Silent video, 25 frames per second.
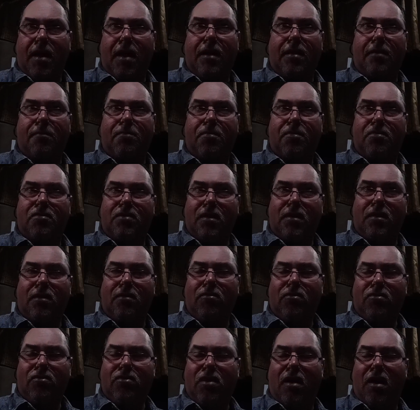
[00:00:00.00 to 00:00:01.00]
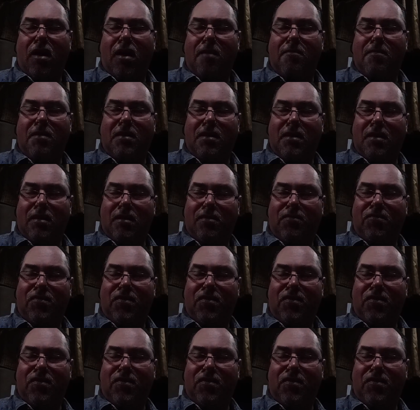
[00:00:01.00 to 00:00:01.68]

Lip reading: at a particular time in his